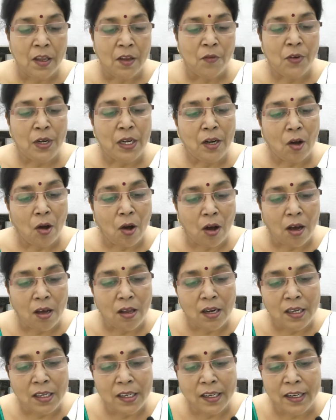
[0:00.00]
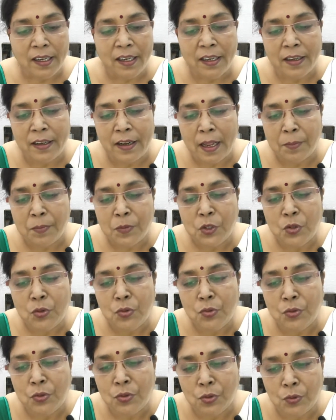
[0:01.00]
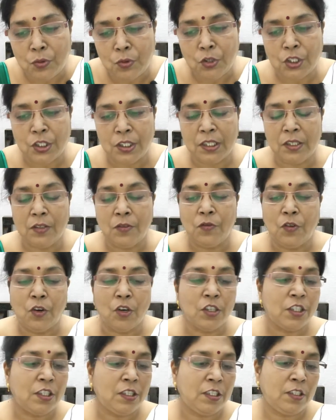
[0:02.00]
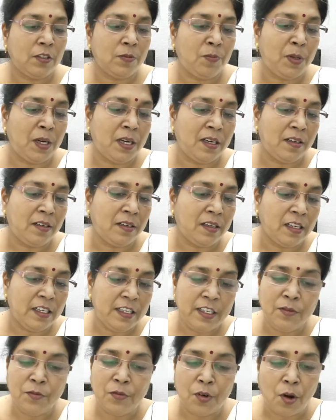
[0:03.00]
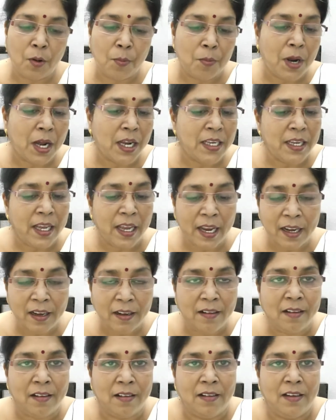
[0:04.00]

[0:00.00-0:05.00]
Will all great Neptune's ocean wash this blood clean from my hand?